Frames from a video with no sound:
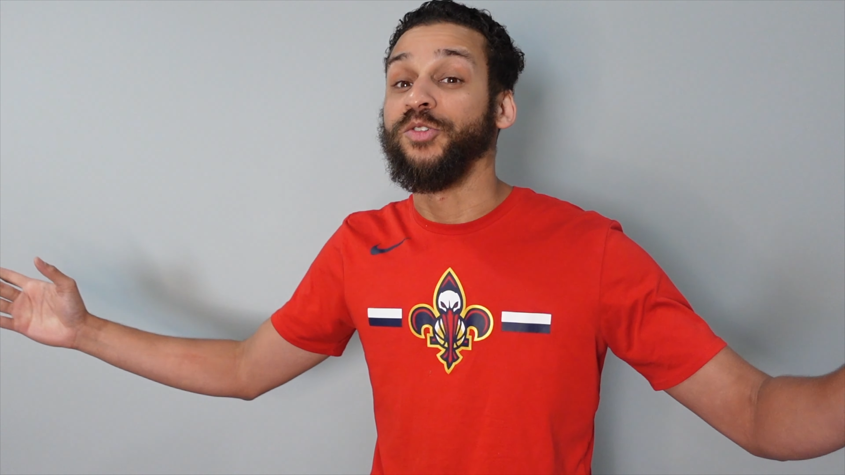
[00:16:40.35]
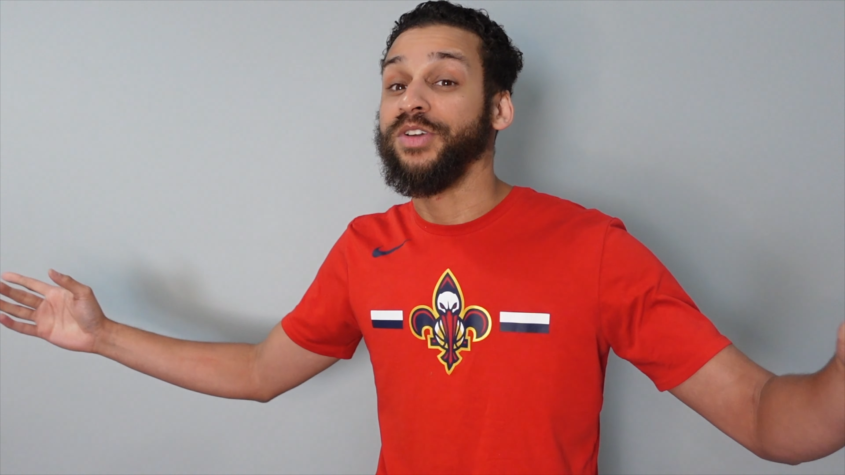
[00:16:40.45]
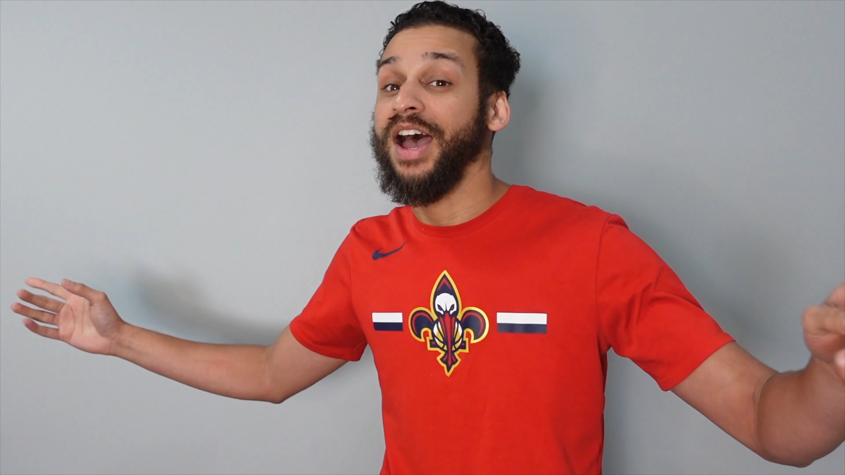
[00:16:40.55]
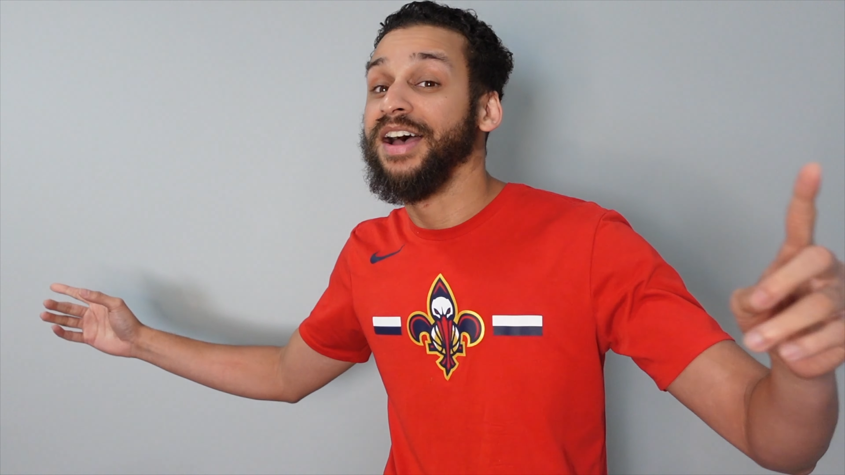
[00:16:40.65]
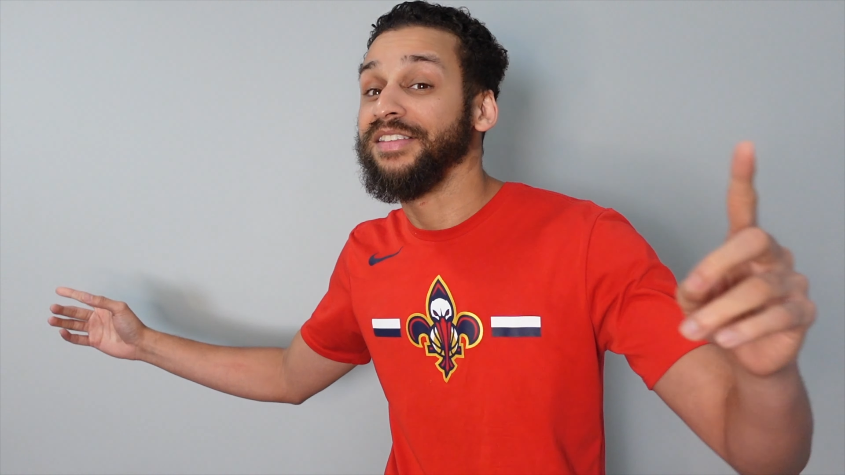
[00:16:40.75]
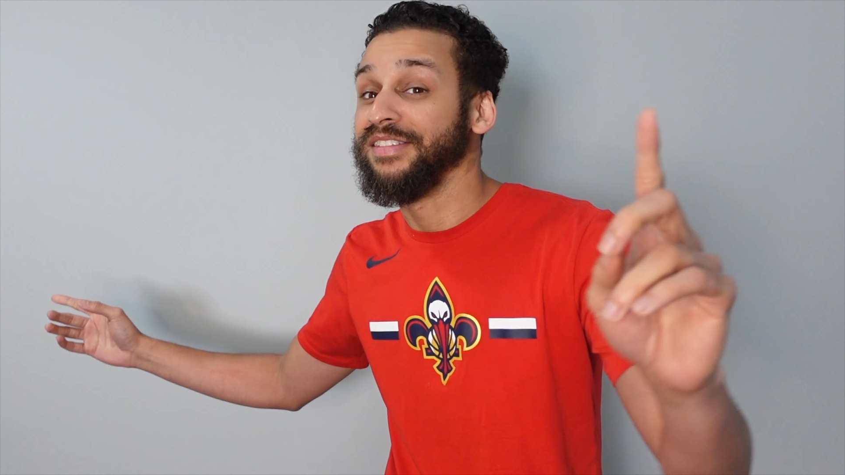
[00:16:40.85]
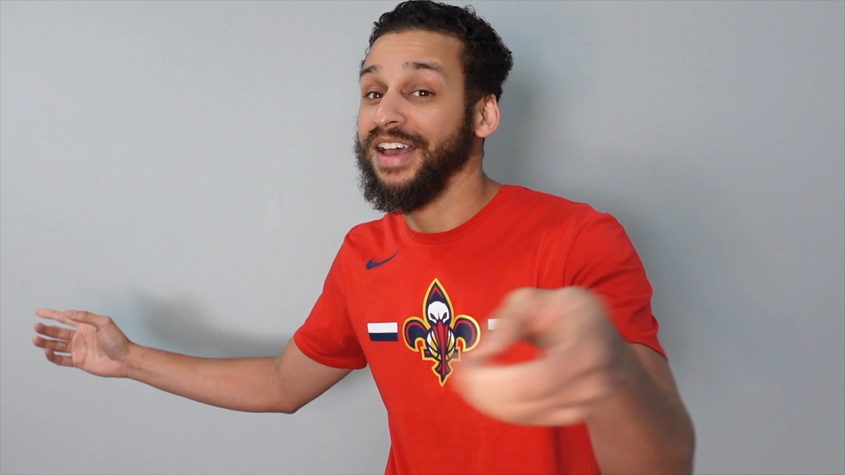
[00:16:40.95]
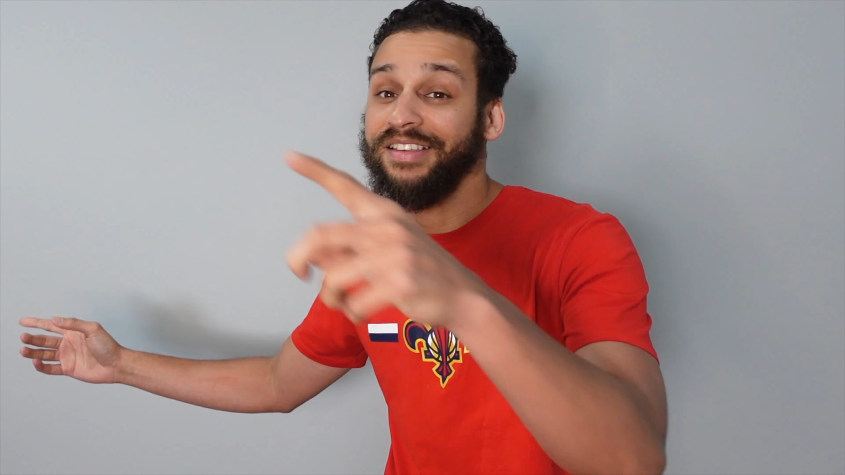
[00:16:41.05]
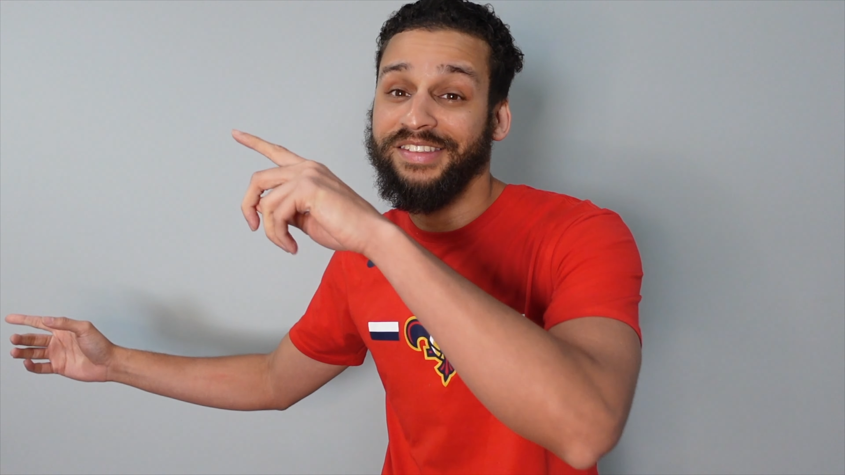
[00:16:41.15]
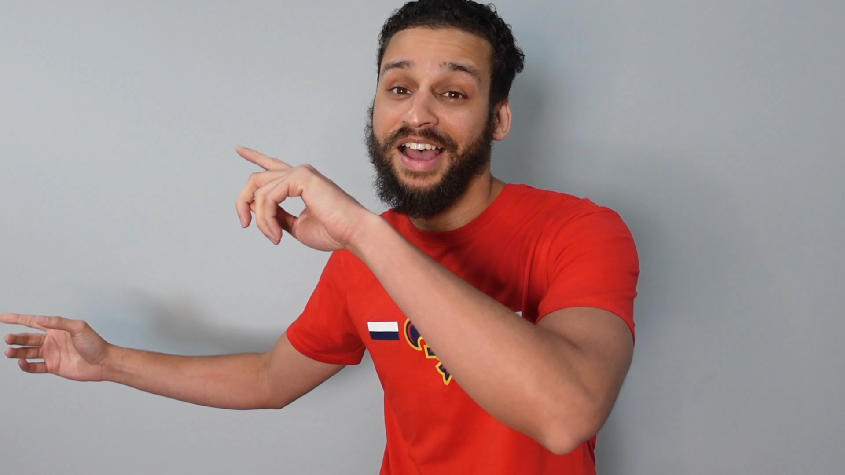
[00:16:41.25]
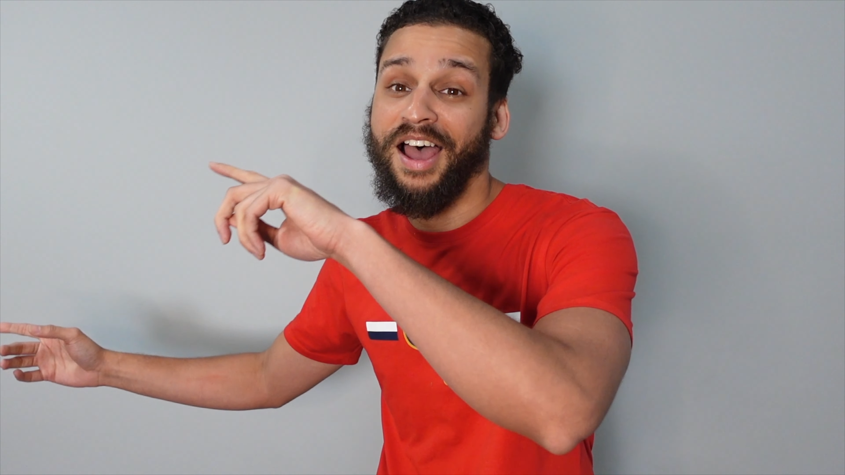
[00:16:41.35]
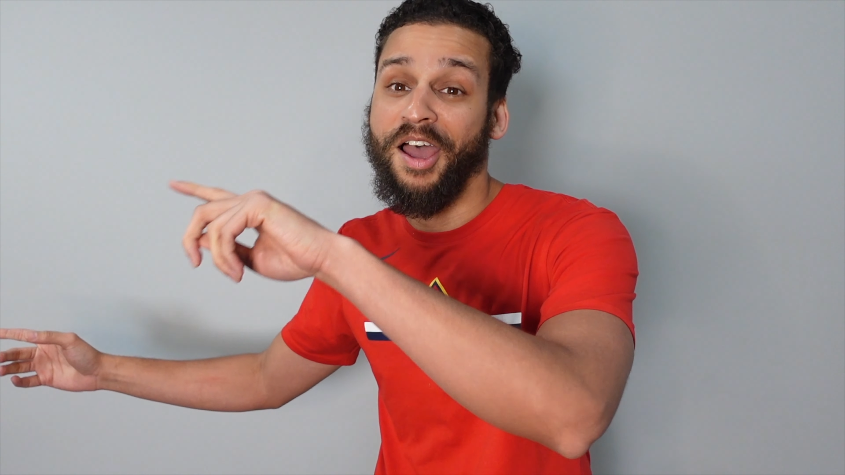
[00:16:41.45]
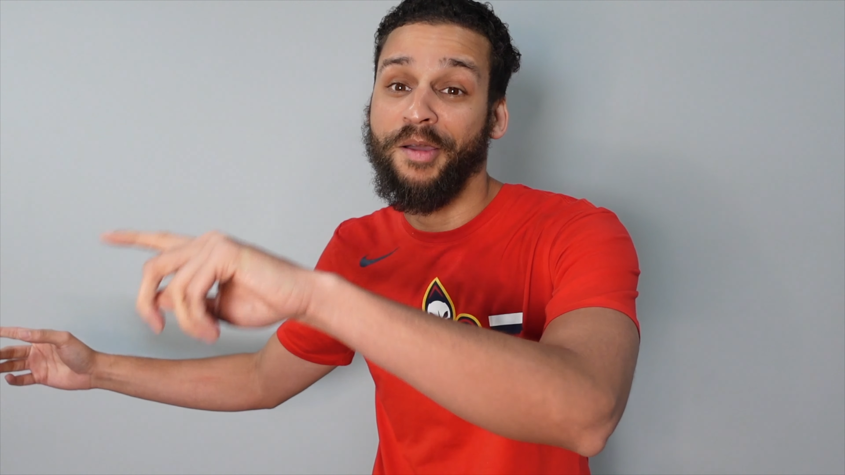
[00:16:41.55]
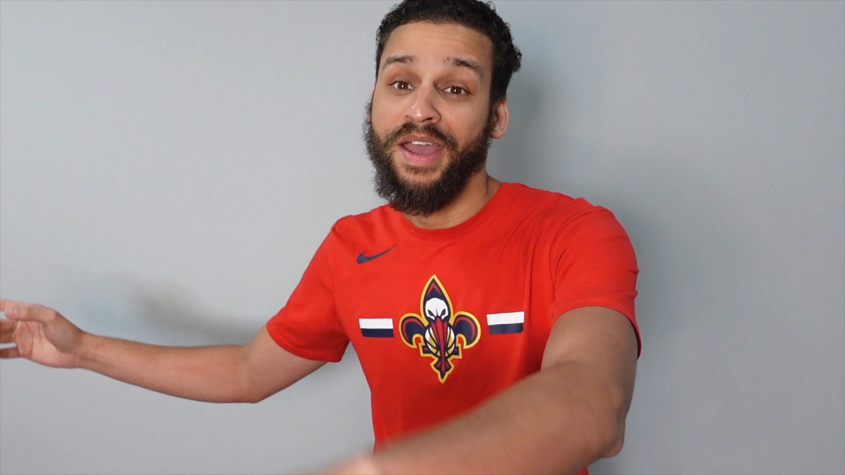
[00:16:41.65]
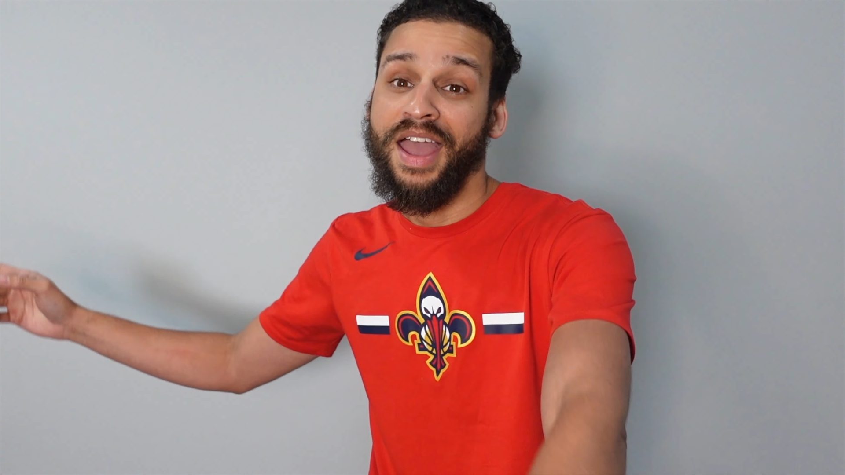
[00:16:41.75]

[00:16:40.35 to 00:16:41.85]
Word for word: you guys next time